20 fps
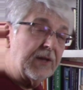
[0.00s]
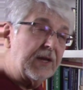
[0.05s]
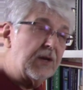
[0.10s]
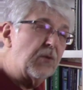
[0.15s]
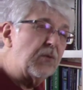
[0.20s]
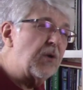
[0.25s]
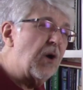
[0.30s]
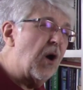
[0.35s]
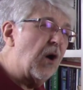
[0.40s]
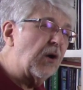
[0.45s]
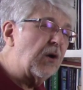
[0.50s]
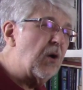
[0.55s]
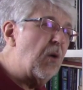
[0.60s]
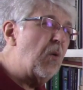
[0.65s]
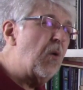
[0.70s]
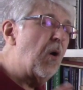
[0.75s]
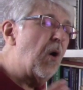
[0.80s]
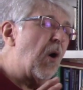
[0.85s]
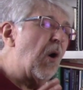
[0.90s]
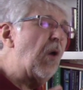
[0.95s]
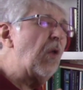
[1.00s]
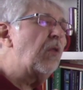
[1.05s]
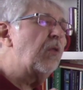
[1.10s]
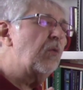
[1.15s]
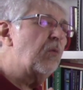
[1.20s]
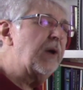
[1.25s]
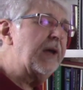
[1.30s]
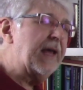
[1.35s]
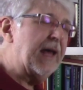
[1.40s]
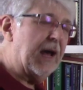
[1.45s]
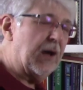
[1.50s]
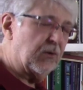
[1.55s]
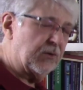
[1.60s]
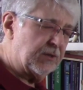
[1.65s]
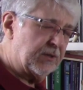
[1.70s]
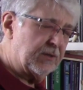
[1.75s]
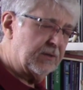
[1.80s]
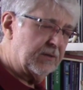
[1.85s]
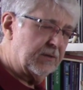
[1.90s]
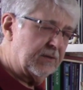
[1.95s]
They don't go all the way
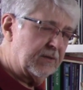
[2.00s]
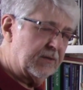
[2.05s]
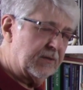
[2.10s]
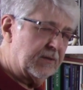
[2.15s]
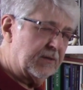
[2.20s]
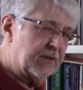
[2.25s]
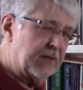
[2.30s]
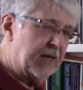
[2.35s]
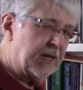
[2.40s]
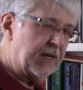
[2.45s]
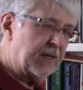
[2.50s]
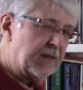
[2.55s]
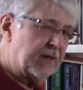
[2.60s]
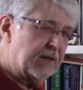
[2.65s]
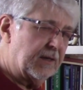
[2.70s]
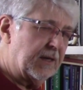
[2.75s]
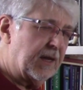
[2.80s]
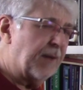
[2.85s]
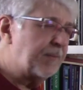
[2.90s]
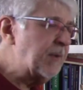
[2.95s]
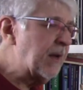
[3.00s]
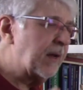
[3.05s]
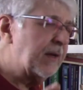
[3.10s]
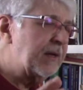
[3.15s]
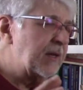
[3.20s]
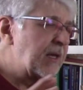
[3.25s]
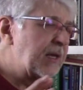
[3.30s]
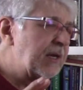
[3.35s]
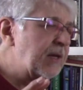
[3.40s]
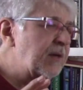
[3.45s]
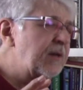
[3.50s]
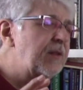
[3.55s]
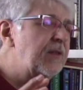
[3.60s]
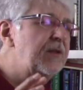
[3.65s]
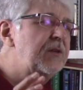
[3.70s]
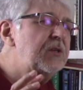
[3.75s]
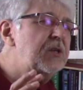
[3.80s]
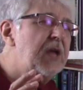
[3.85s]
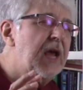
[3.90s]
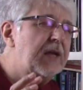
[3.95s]
out. Okay, now I'm not going to get into
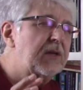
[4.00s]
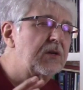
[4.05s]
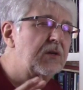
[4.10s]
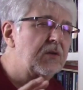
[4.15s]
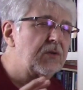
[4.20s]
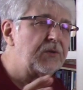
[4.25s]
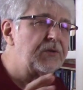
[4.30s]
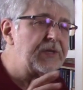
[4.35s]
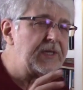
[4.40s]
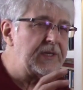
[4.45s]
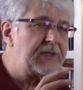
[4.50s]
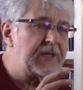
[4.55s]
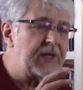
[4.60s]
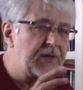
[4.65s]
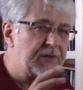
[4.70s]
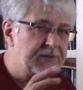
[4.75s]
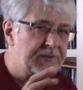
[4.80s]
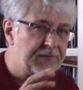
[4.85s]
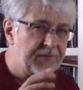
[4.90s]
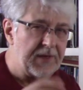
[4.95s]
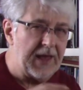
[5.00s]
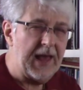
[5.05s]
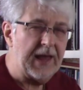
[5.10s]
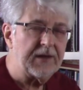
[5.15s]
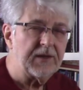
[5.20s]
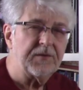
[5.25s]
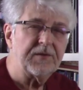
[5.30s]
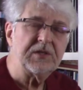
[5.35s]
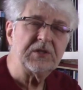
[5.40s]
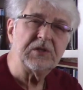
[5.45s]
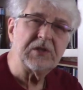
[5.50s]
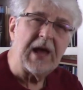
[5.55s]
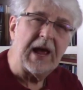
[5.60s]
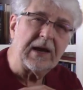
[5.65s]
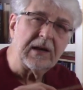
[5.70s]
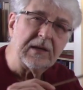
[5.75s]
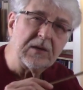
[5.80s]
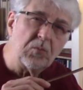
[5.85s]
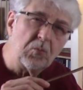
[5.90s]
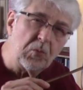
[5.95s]
the technical details of that,
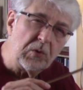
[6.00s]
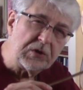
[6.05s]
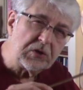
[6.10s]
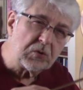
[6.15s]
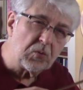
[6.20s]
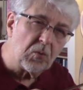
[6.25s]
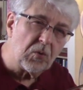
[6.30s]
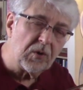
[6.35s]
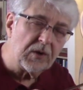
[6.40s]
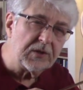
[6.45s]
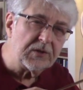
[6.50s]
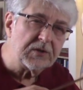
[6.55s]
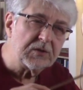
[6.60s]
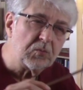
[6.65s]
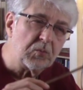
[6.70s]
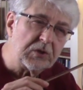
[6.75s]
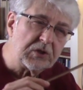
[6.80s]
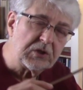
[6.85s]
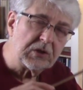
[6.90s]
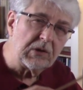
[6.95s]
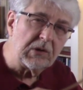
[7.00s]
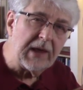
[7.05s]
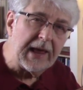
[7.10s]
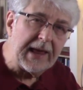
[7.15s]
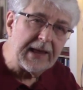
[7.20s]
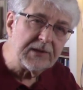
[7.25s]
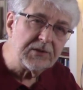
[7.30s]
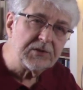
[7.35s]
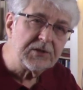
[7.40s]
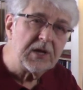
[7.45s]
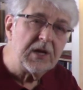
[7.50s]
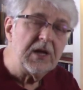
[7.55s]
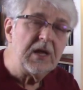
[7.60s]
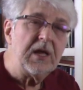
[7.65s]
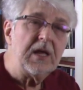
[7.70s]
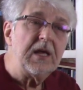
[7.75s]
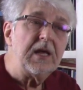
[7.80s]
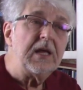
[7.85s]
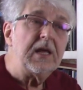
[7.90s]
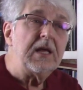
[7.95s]
exactly which organs, which glands,
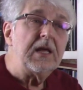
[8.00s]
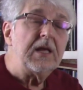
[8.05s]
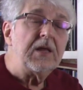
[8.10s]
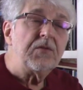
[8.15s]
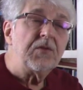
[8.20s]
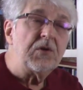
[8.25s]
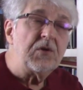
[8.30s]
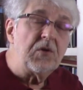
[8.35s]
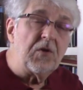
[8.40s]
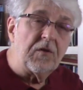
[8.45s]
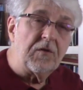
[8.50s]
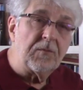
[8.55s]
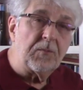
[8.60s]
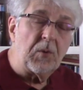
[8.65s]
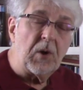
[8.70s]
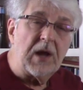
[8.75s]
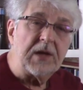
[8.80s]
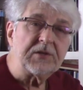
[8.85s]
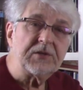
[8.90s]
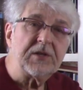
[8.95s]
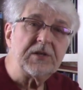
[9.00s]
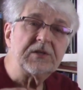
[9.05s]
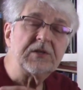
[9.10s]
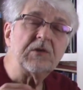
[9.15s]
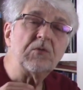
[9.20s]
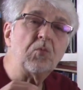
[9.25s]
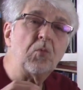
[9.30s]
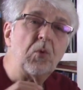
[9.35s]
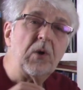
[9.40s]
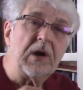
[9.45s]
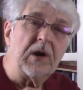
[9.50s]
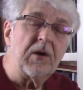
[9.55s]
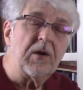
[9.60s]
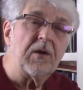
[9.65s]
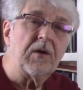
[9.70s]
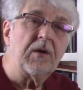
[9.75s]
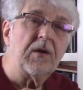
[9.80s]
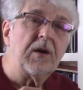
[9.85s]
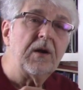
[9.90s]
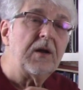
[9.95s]
the nerve process, and
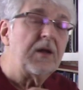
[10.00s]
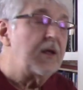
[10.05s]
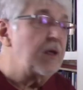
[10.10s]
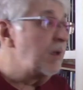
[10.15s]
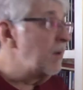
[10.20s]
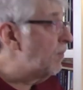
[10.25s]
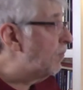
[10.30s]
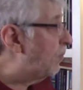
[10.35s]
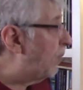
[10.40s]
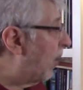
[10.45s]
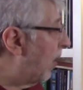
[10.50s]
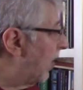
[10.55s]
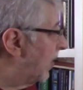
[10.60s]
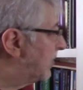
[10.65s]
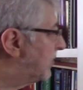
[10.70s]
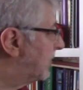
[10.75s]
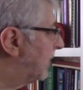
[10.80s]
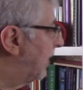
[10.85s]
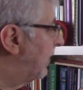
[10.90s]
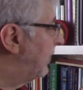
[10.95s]
where parts